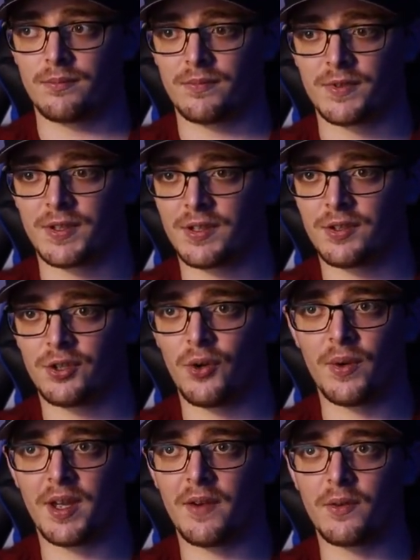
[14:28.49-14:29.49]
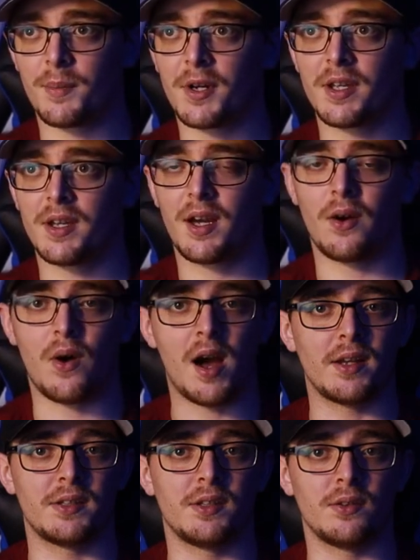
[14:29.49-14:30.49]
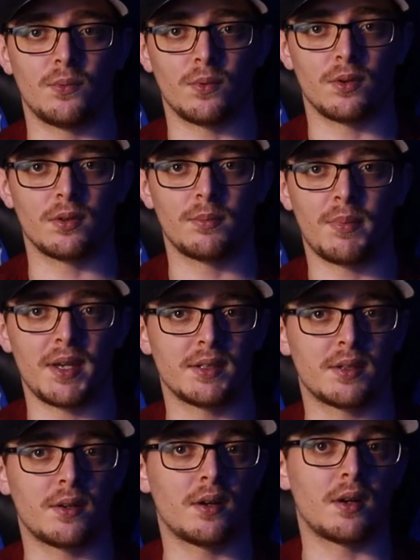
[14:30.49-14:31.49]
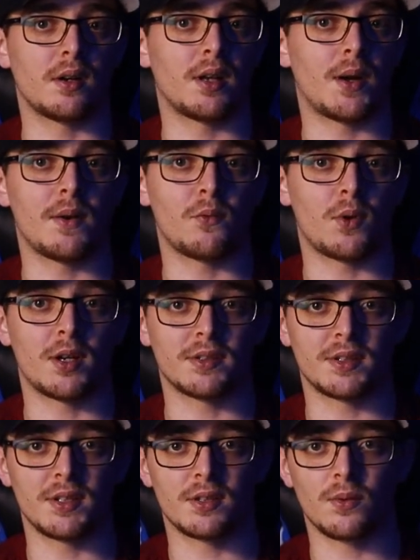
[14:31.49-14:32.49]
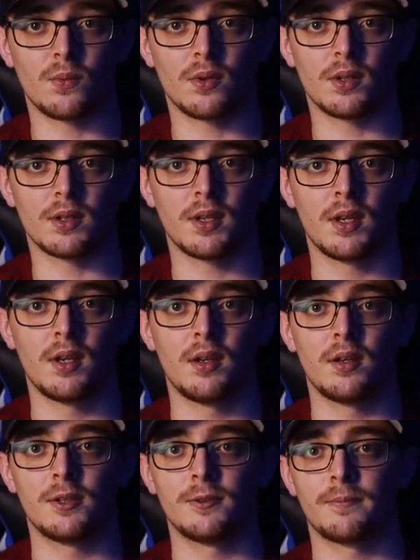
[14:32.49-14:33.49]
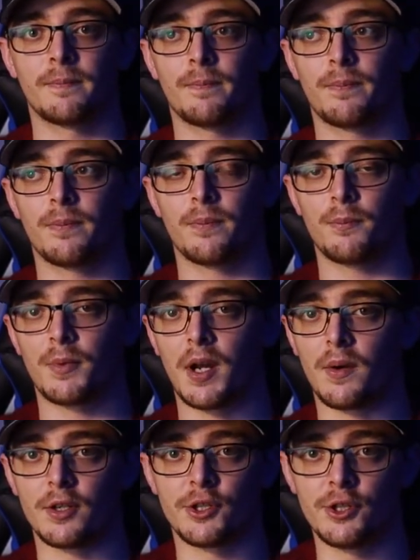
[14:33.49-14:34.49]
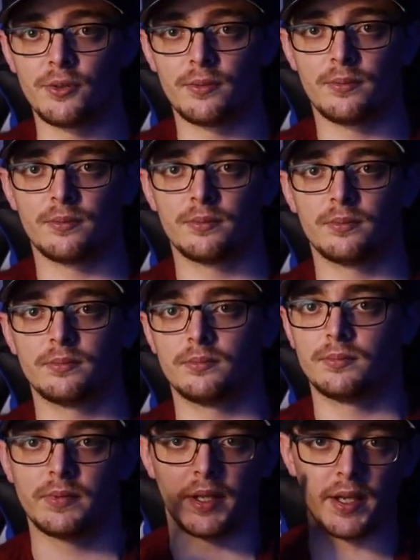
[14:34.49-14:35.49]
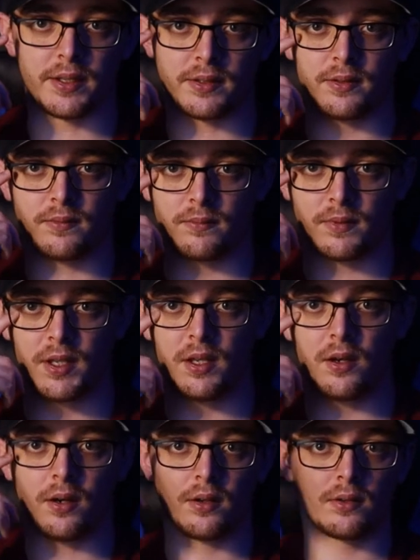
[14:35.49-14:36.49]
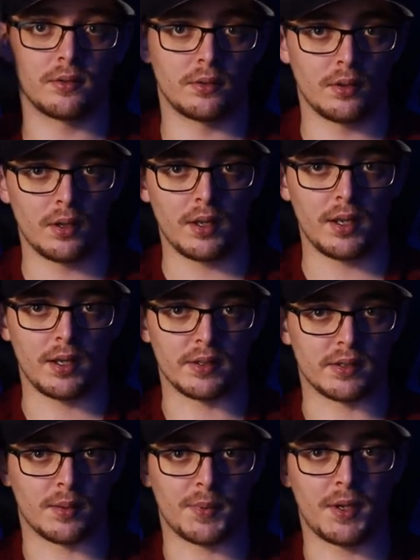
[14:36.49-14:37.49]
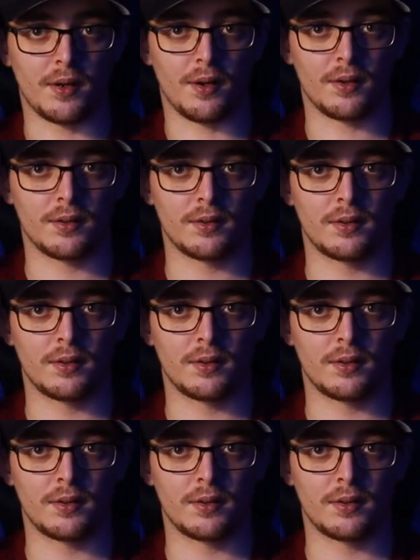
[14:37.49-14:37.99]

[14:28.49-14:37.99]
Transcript: showing everybody how I see the world based on how everyone else sees the world. But how I shoot isn't here, it's up here.